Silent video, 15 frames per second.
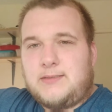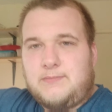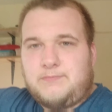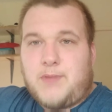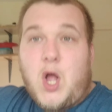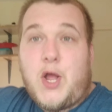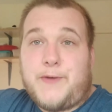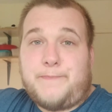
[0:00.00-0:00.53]

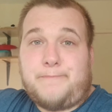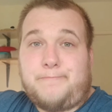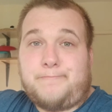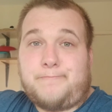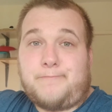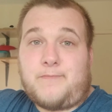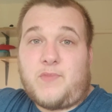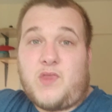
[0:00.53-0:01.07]
But
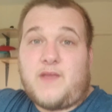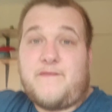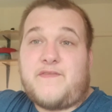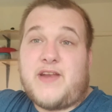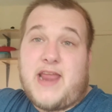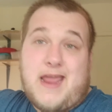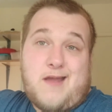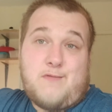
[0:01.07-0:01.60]
for
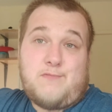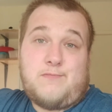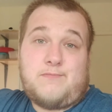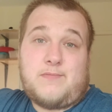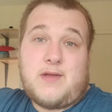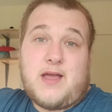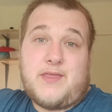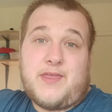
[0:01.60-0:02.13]
now,
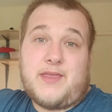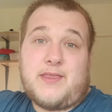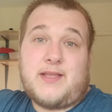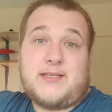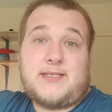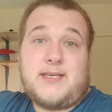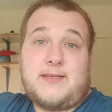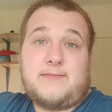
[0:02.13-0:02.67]
I think
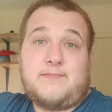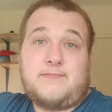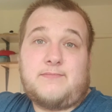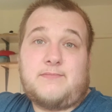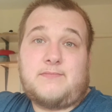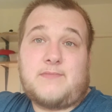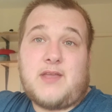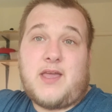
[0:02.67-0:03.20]
that's it.
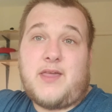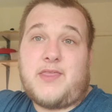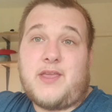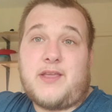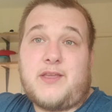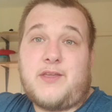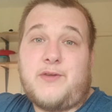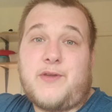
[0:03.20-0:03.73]
I think
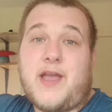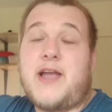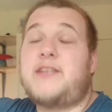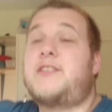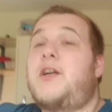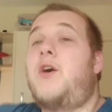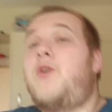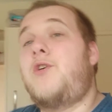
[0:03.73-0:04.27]
you guys
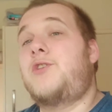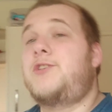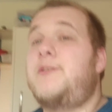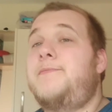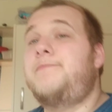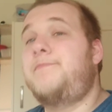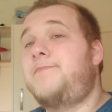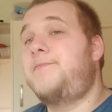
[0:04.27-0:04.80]
are
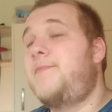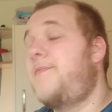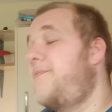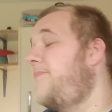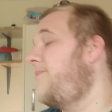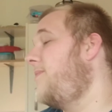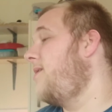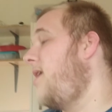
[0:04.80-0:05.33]
awesome,
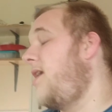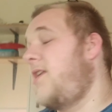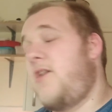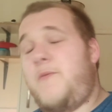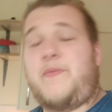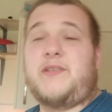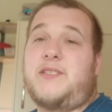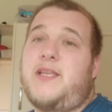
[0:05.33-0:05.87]
and I
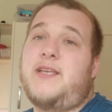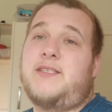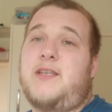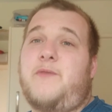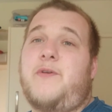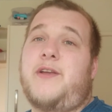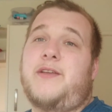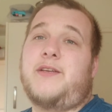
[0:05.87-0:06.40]
hope it stays that
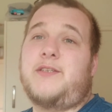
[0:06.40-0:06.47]
way.